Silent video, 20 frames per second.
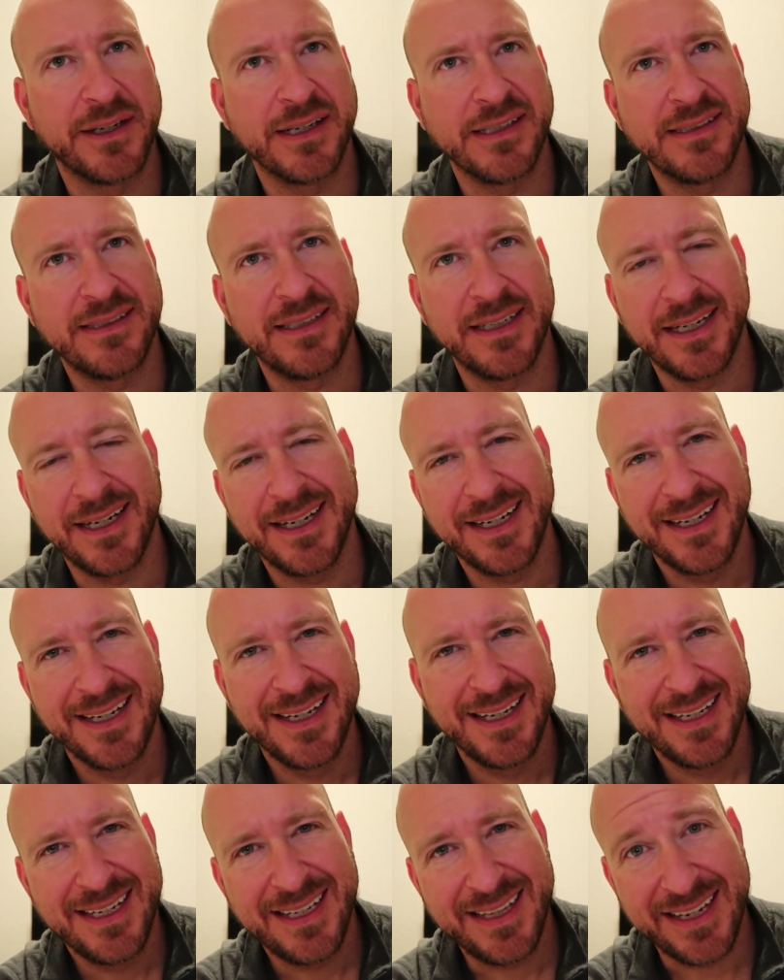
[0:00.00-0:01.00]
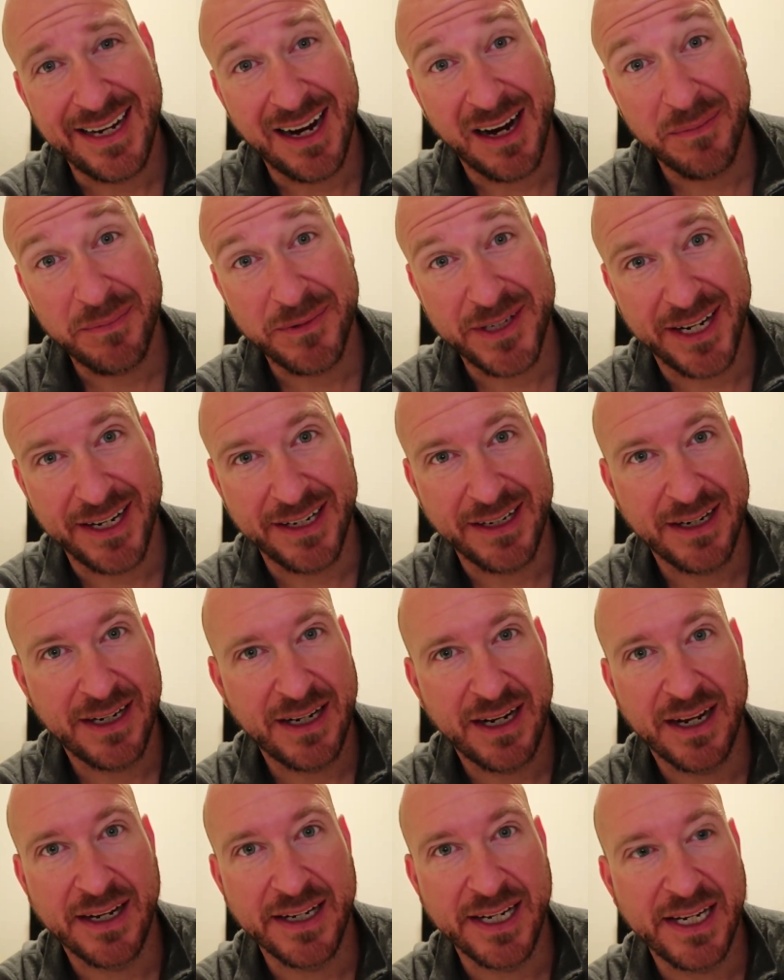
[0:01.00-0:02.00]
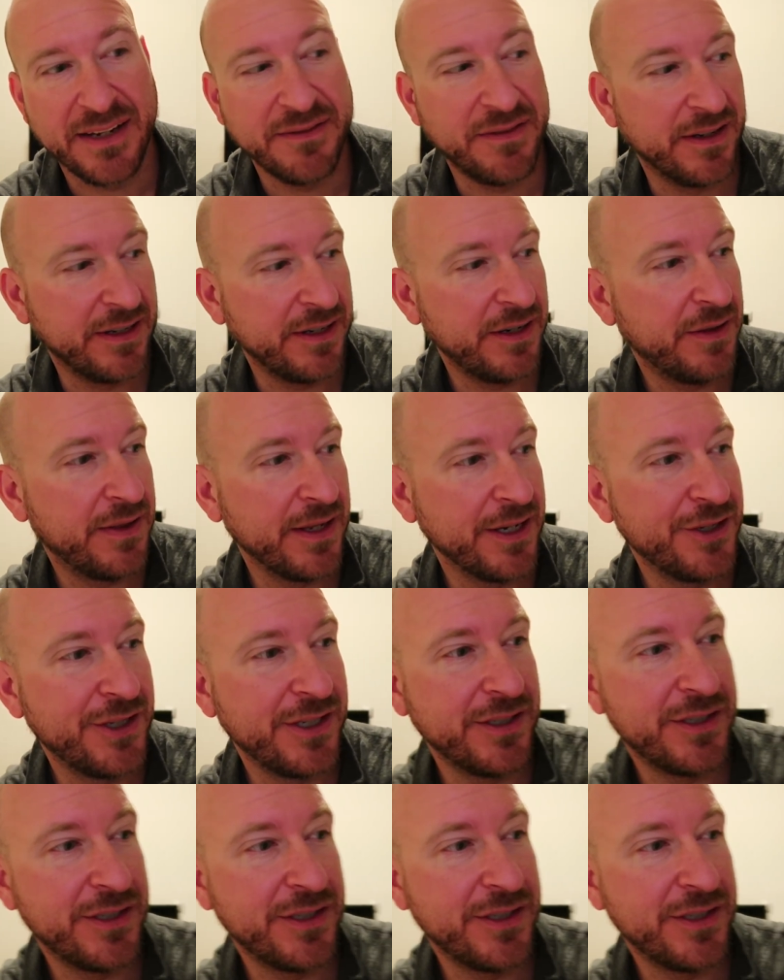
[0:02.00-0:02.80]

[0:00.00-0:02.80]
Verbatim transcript: can see the update on Eva. Do you think